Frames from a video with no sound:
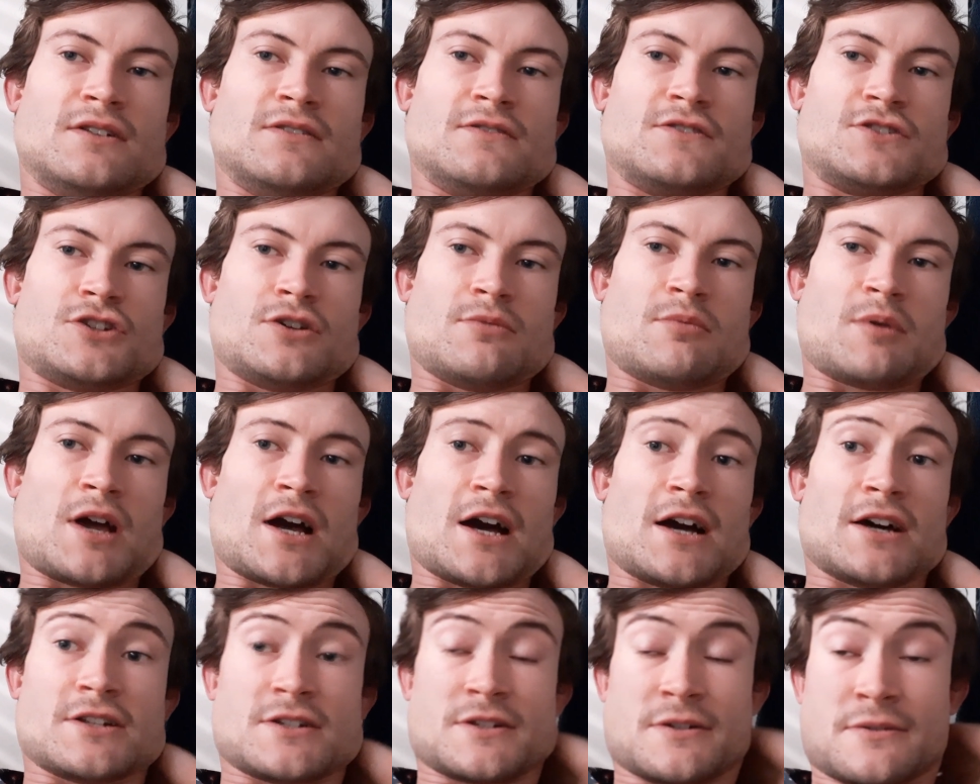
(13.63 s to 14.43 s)

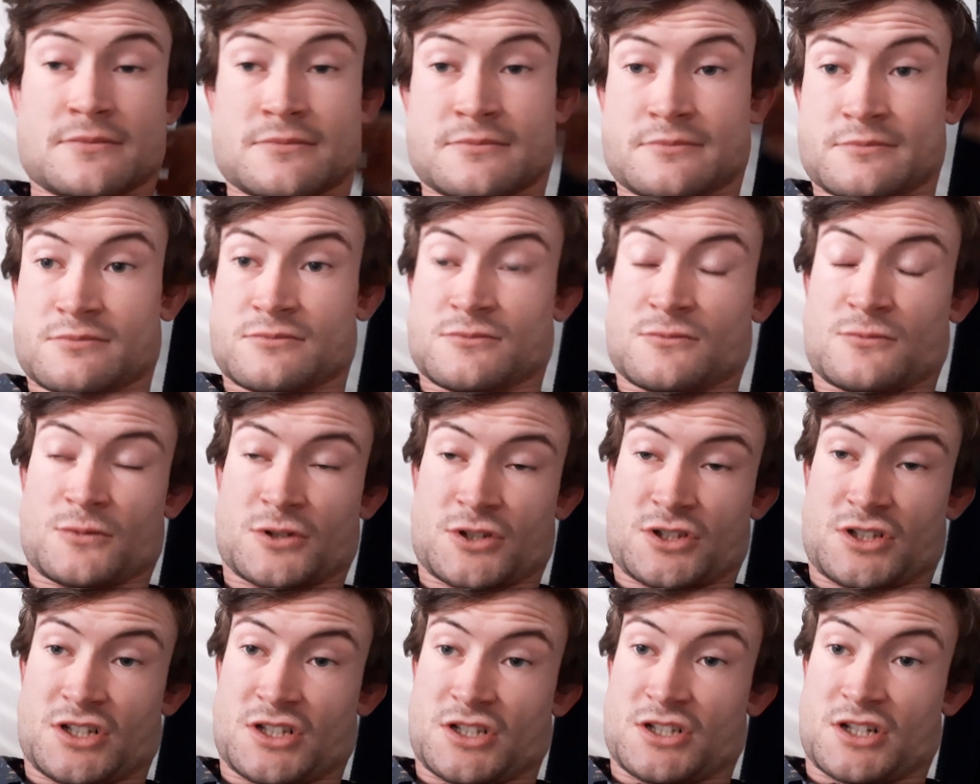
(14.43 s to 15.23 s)
Supercars,
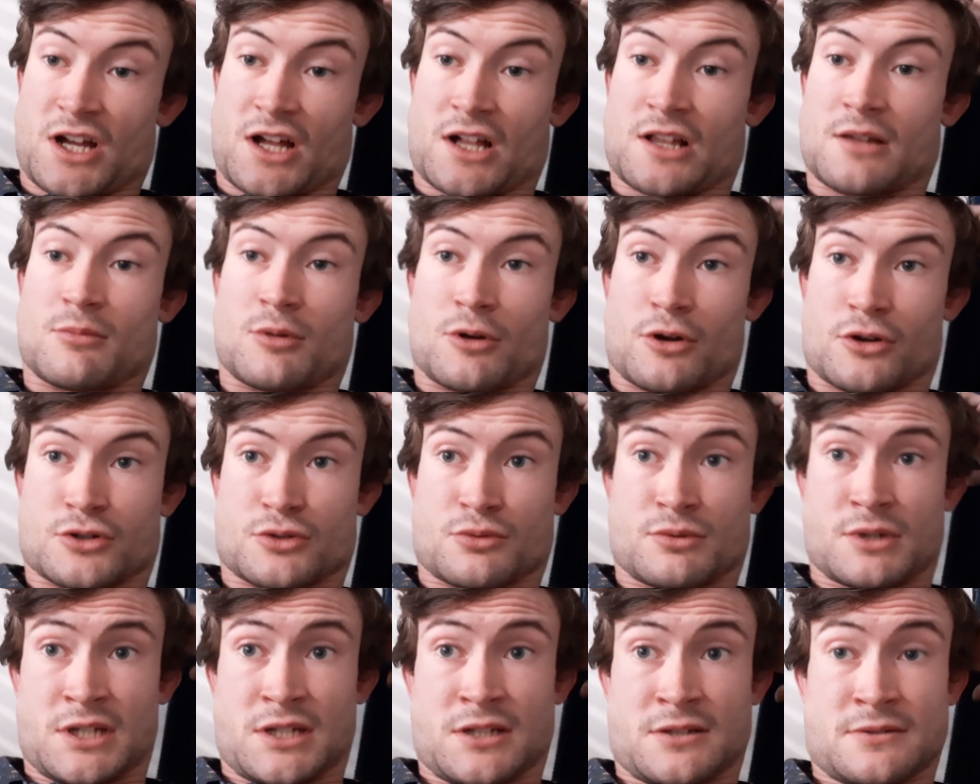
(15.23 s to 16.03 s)
watching Jack LeBrox
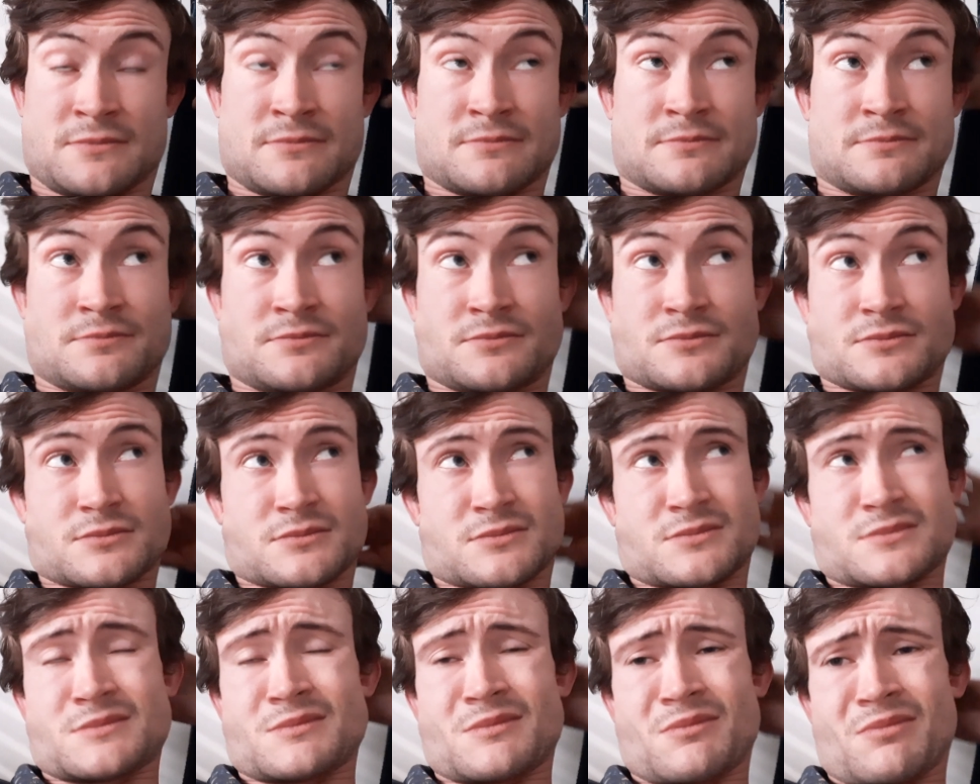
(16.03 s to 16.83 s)
win,
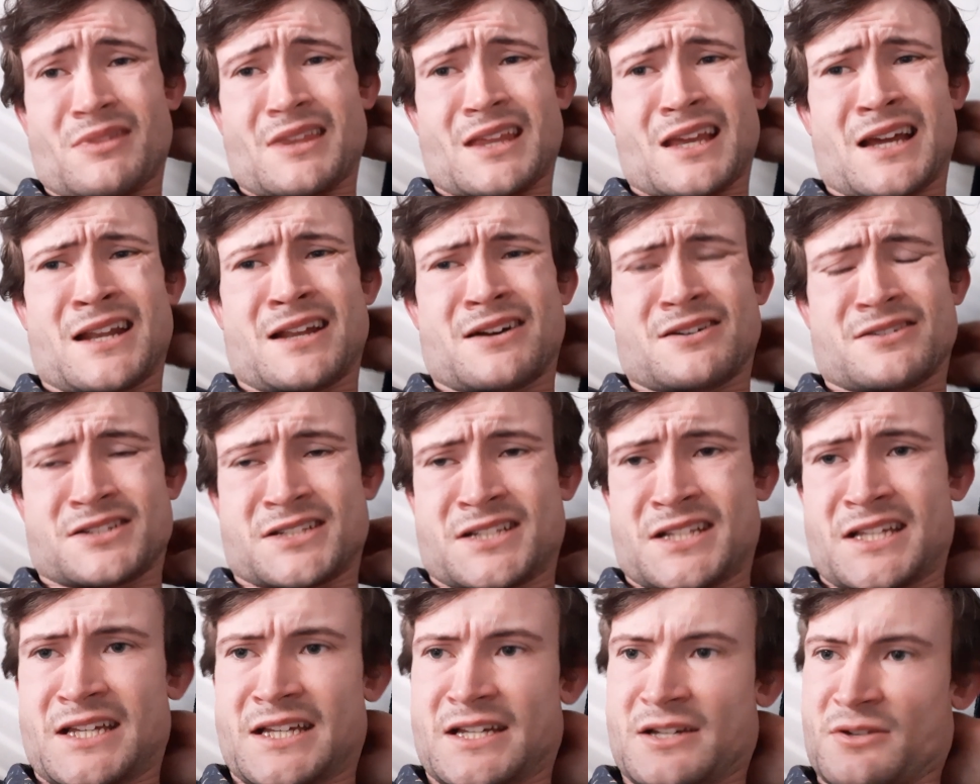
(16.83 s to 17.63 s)
and I was
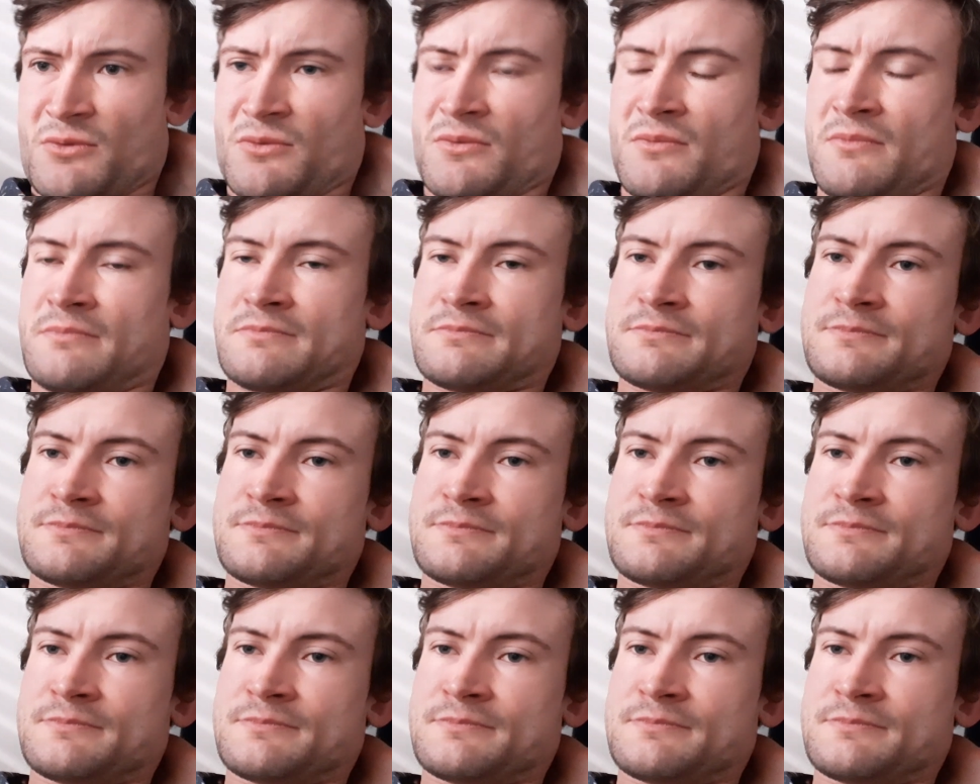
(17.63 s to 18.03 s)
thinking,